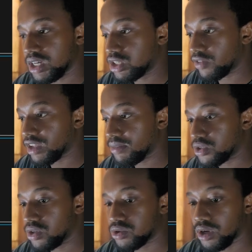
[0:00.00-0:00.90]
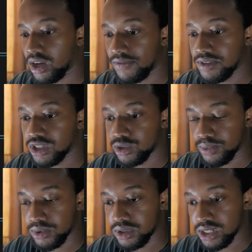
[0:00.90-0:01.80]
each of them is going to have just
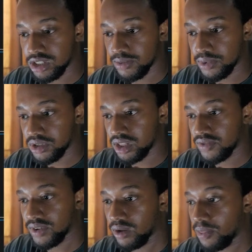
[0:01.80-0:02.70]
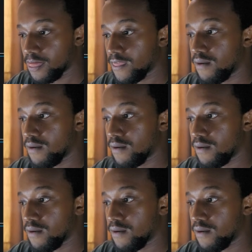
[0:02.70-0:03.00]
suppose that separate state file.